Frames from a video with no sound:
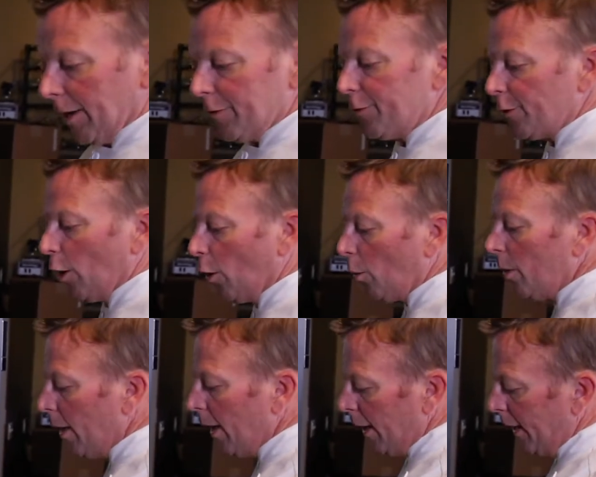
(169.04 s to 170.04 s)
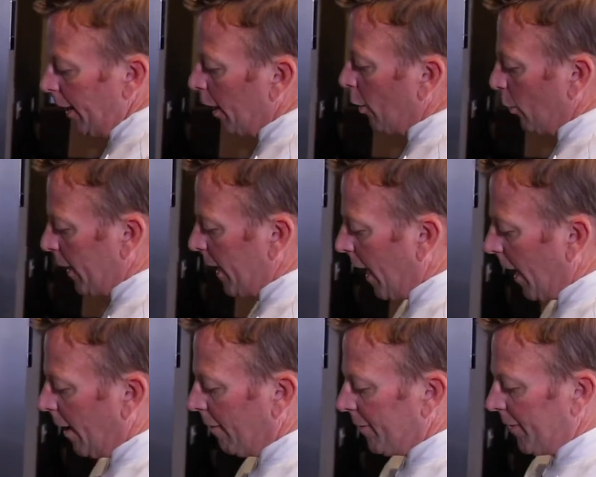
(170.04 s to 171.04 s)
so here we
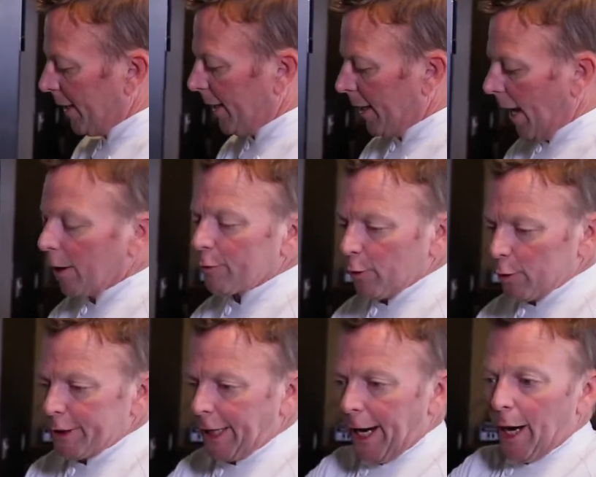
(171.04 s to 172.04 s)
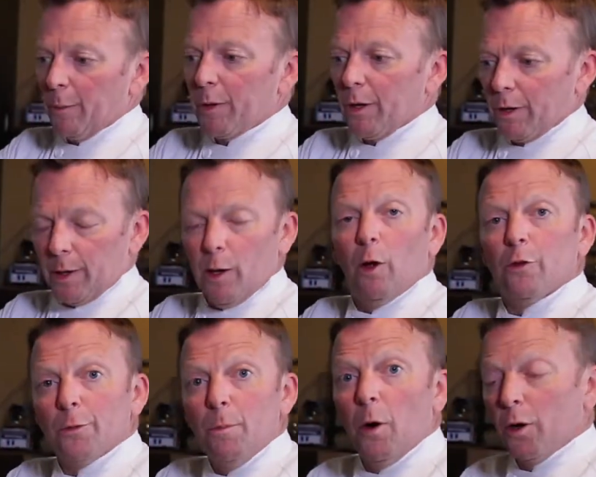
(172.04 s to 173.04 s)
have the Alto Shaam Cook and Hold
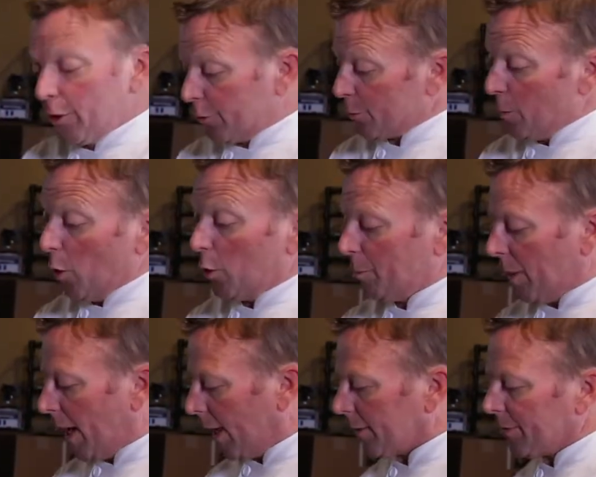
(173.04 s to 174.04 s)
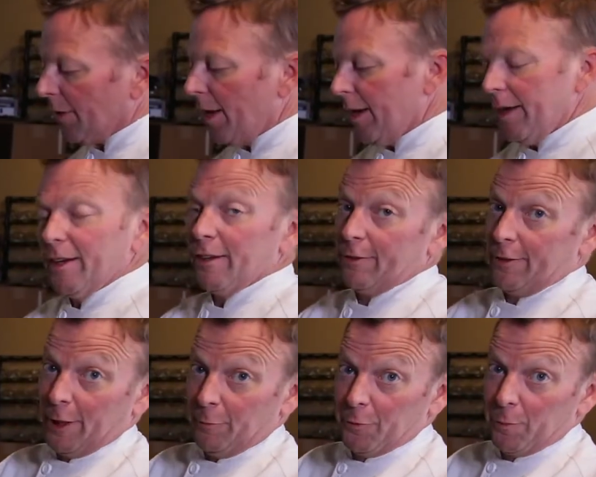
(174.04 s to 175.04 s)
Smoker Smoke Box.
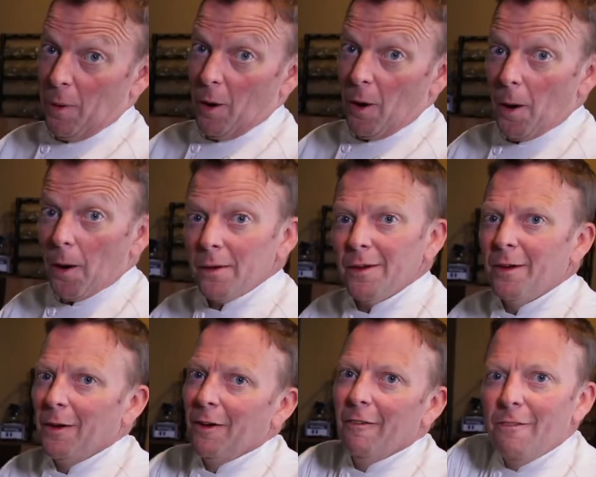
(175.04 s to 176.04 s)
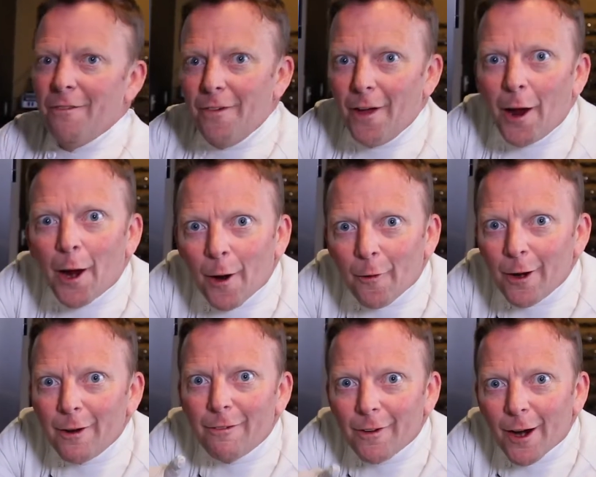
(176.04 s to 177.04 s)
Seems small,
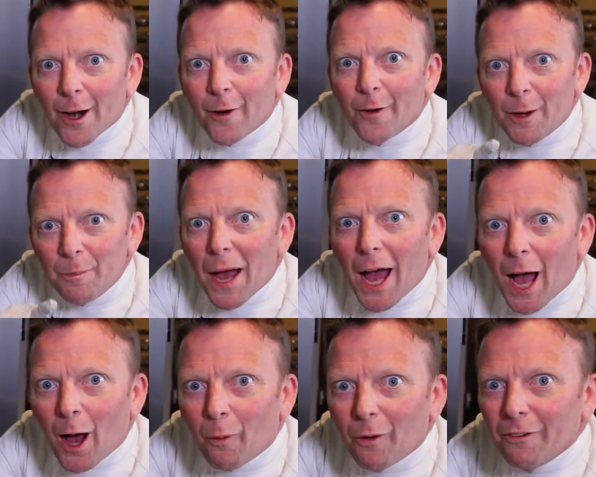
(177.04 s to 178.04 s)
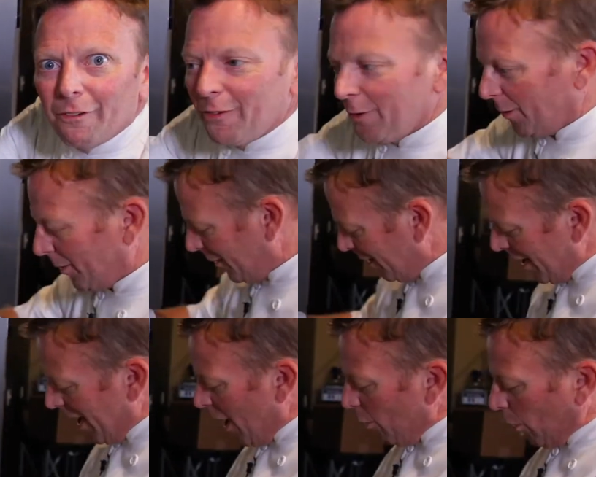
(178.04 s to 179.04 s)
very, very powerful.
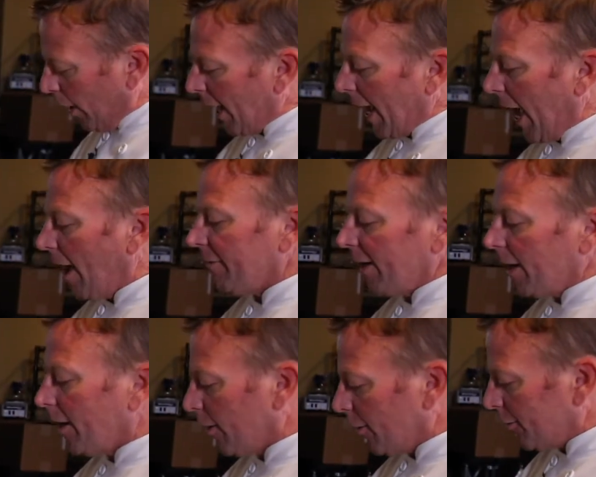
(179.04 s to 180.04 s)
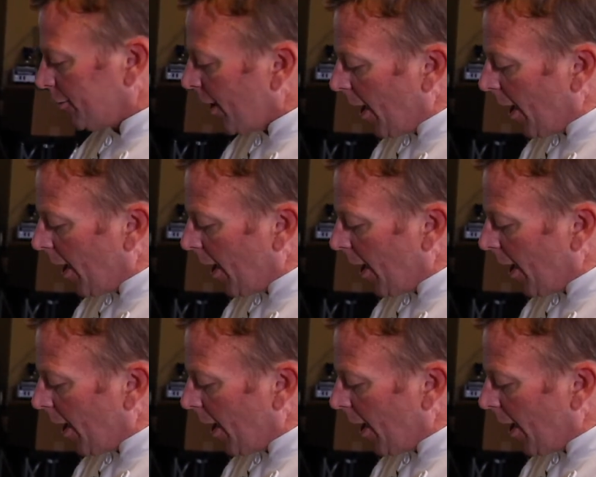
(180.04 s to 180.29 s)
What I have here is